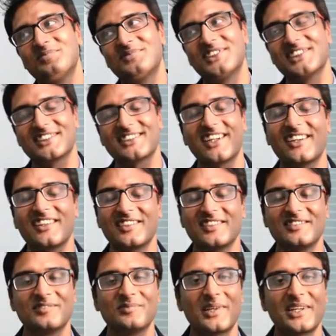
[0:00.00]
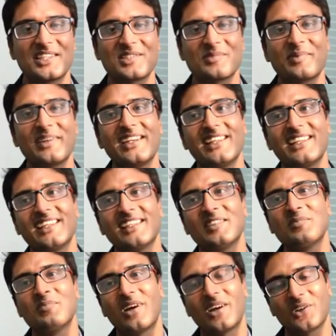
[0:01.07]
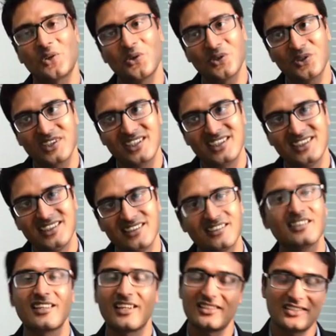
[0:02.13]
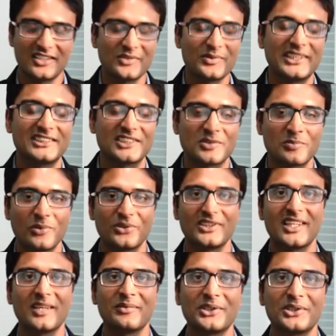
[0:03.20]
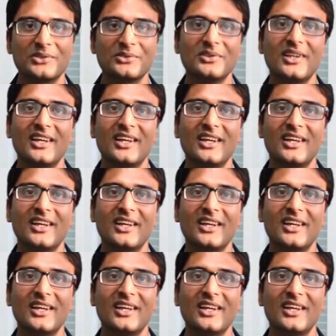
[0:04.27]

Just started participating in parkour, another adventure sport that I'm into.